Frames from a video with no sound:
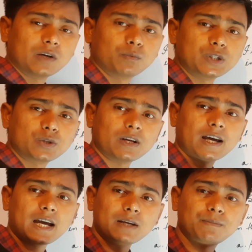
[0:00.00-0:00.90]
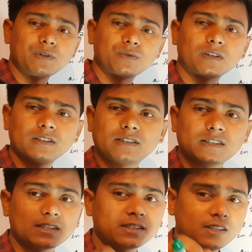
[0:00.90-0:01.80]
which will help you to
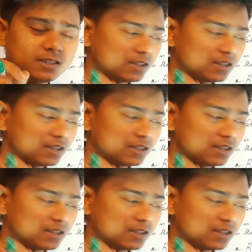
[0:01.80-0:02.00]
understand this